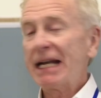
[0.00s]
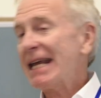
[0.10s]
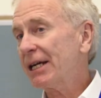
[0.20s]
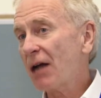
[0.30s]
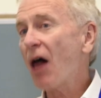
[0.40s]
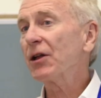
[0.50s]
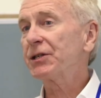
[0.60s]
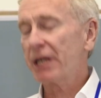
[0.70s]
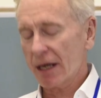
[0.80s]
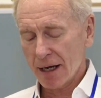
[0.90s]
and he
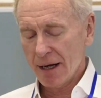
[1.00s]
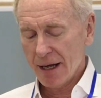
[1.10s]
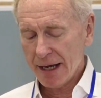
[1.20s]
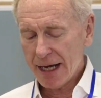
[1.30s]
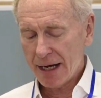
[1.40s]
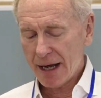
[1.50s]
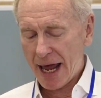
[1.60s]
acknowledged it in